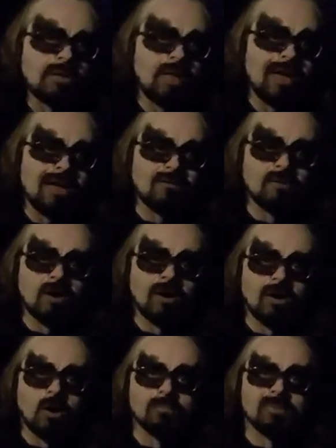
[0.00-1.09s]
let's have
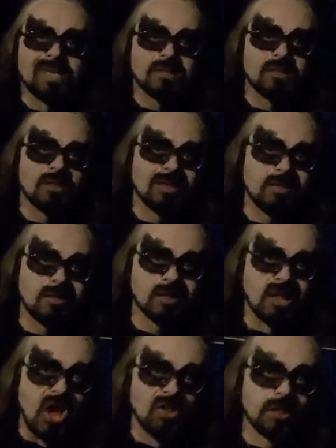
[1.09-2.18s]
our pièce de
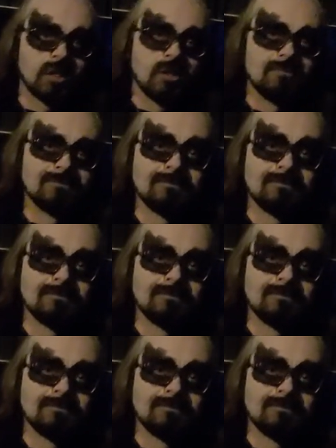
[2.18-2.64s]
résistance.